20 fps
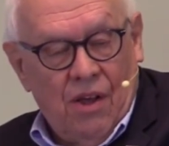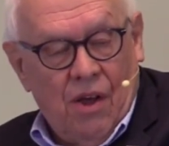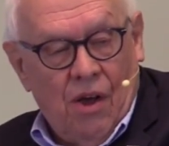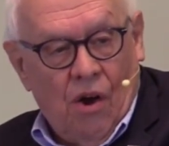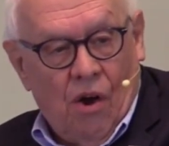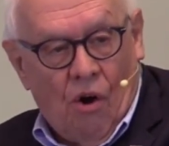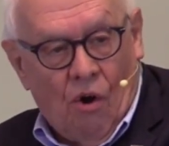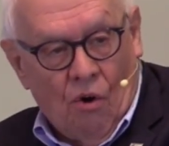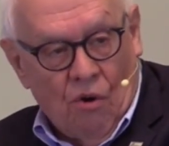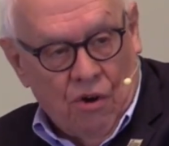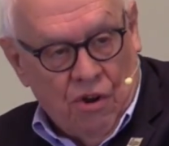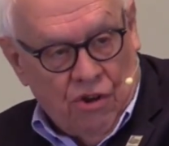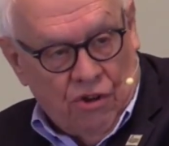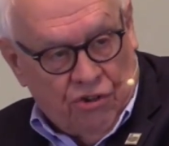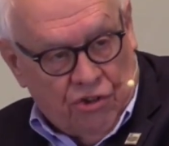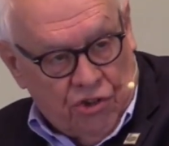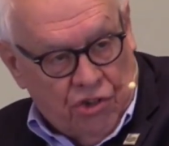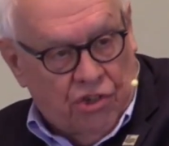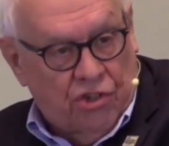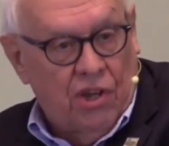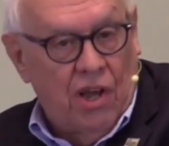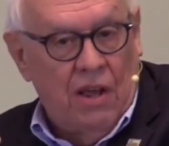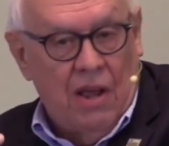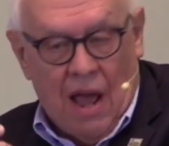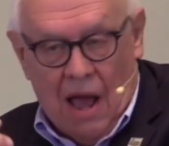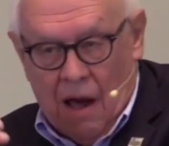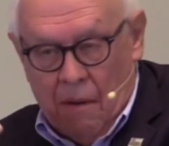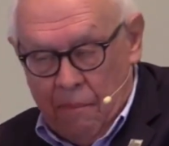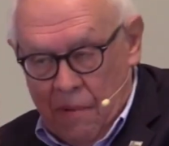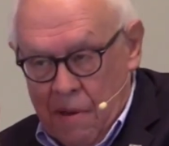or do you just say,
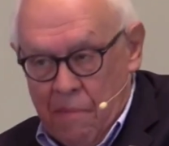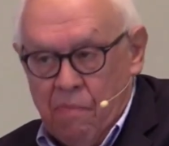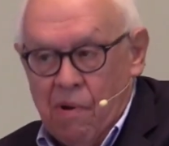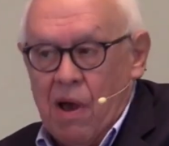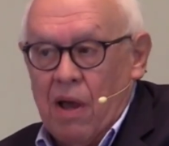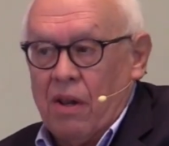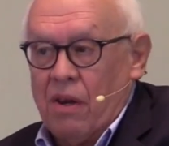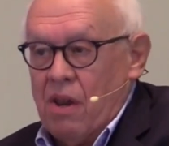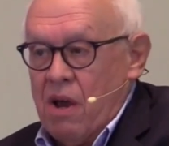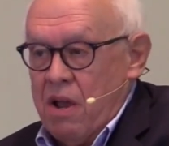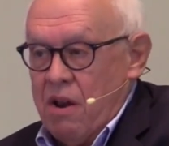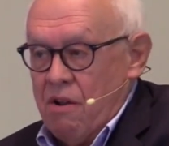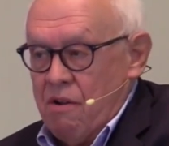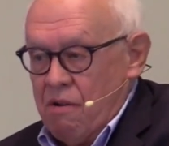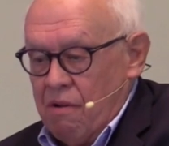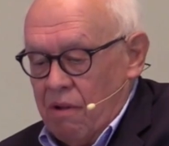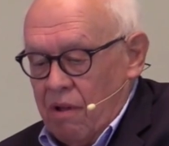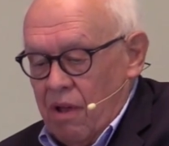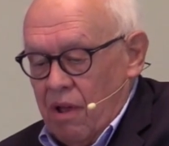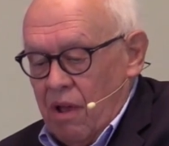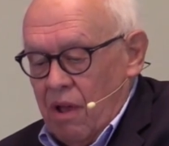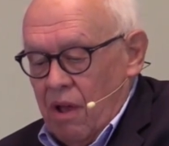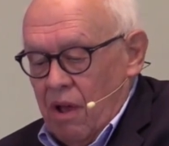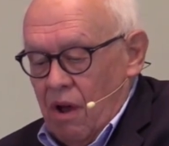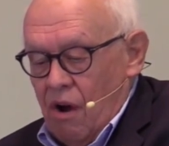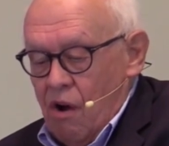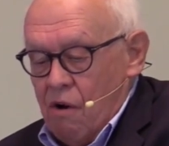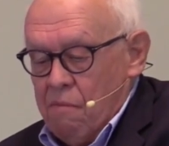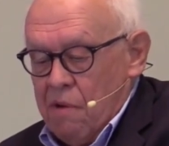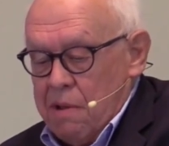I'll be back later,
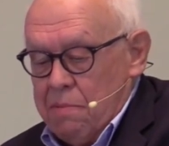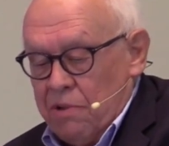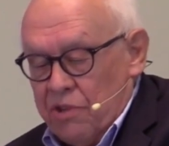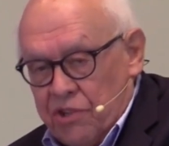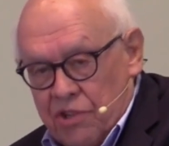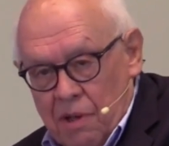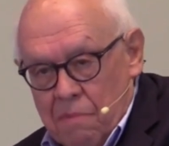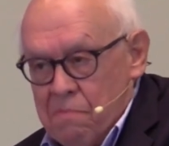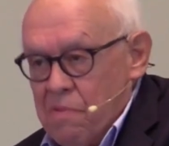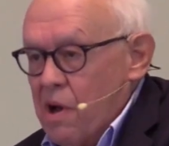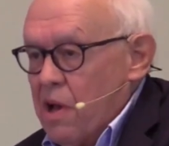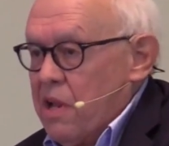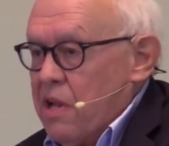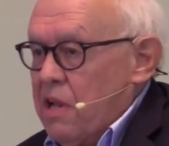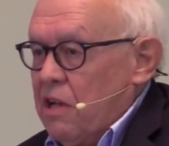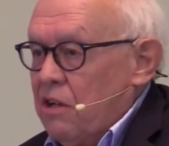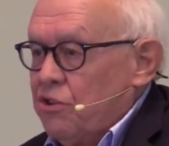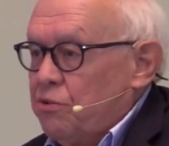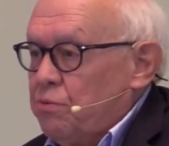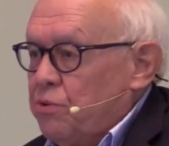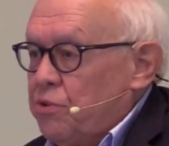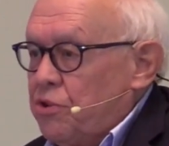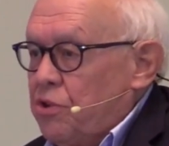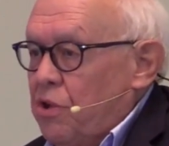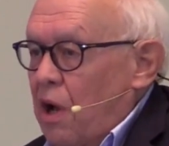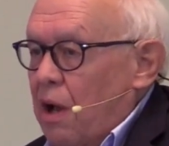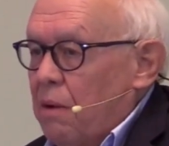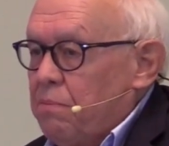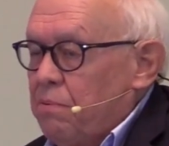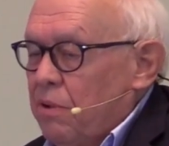or maybe somebody else will
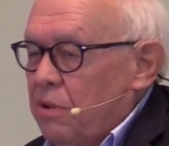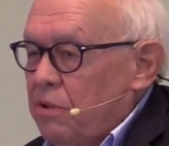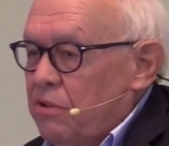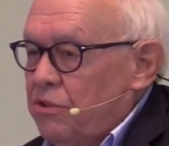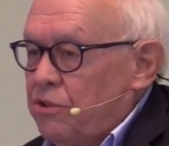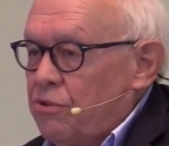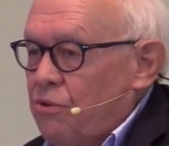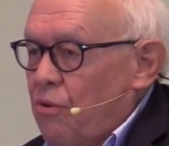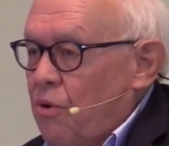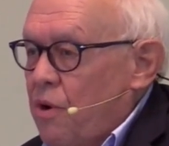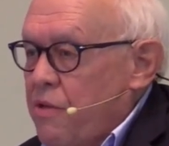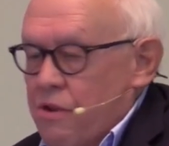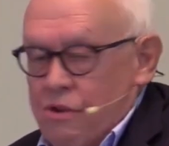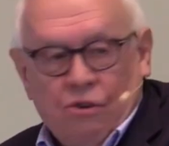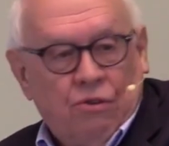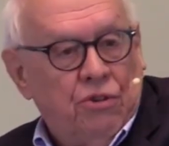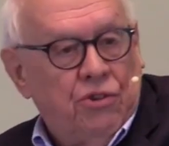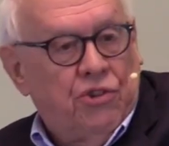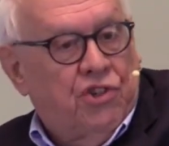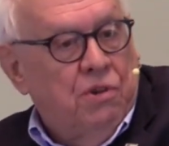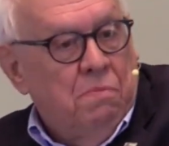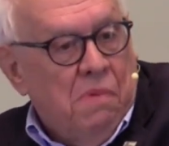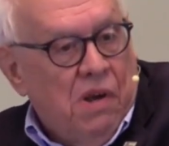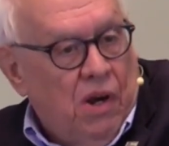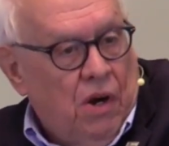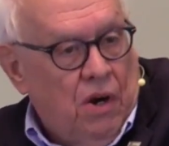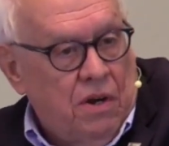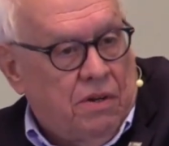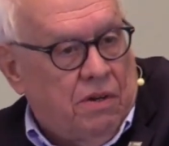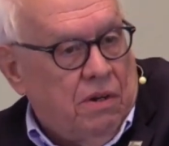stop? Story of the Good
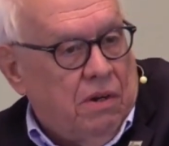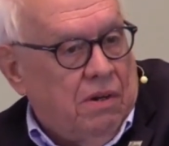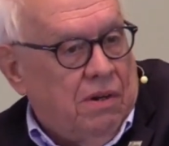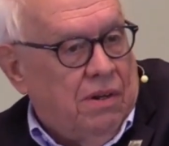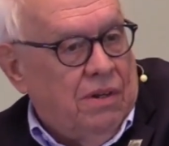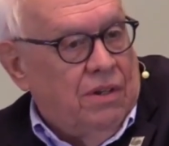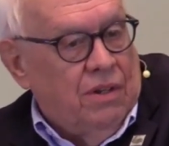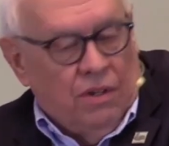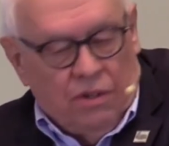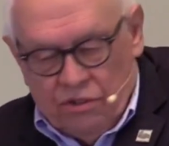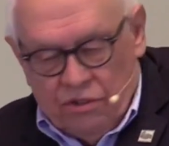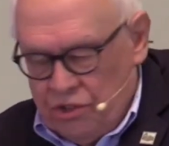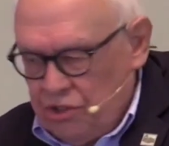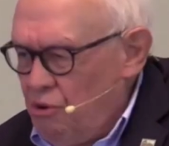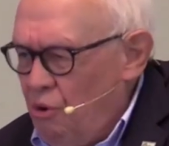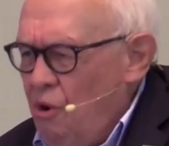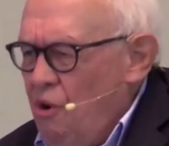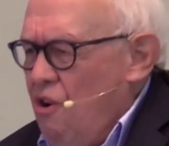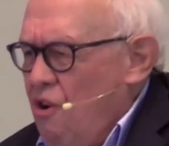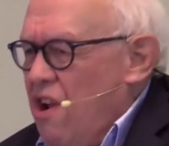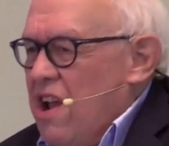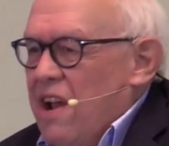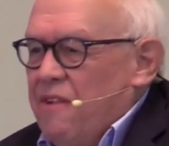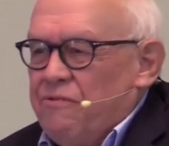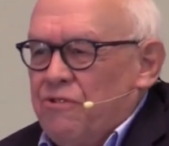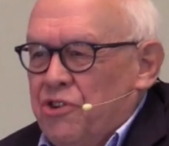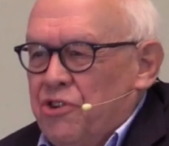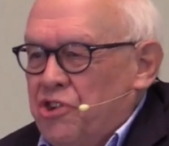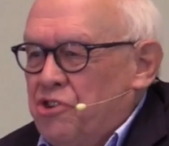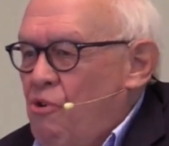Samaritan. Story
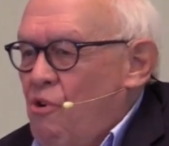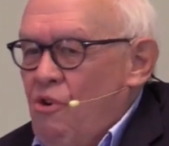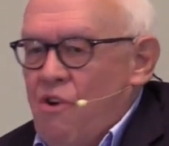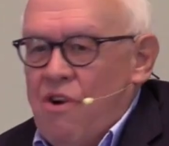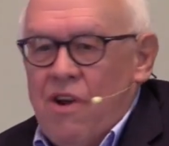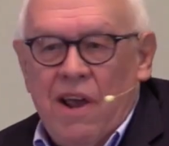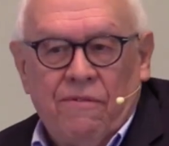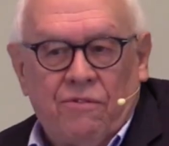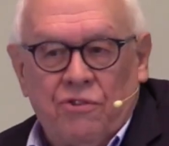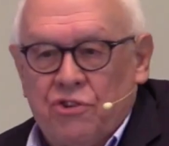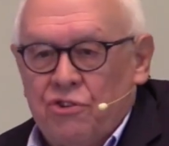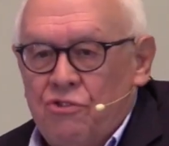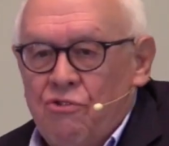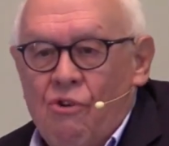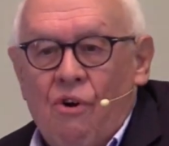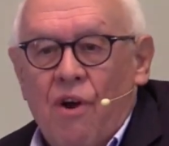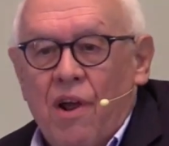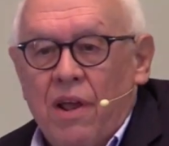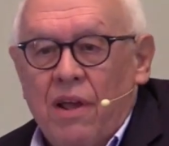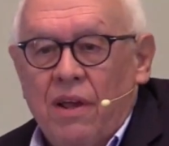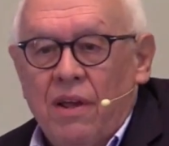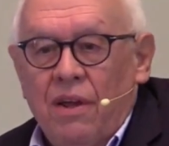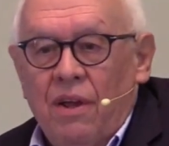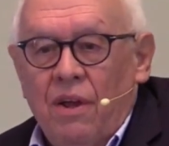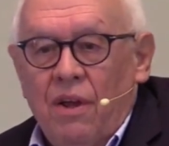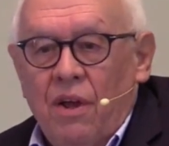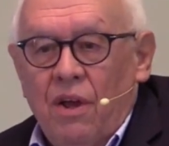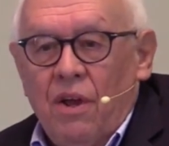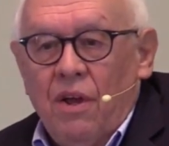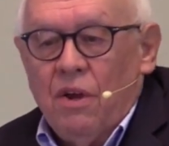after story after story,
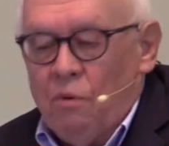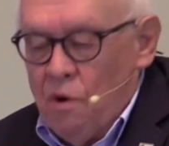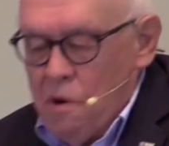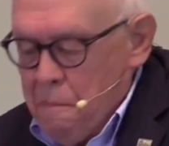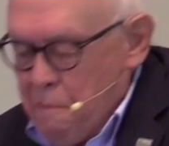where